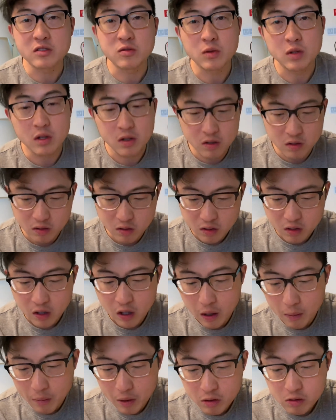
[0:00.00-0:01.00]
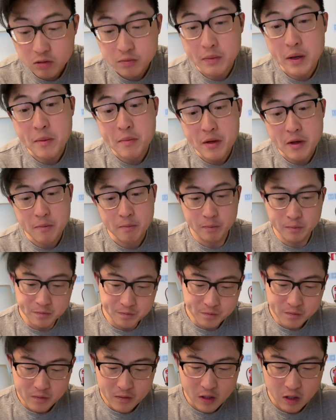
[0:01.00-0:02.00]
with a little jamon, maybe.
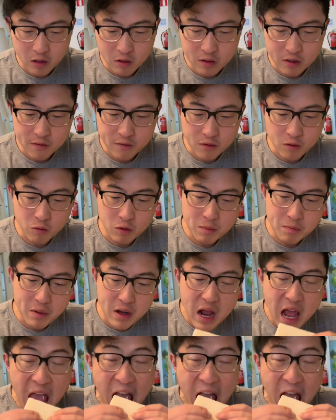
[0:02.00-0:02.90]
Going in for one bite.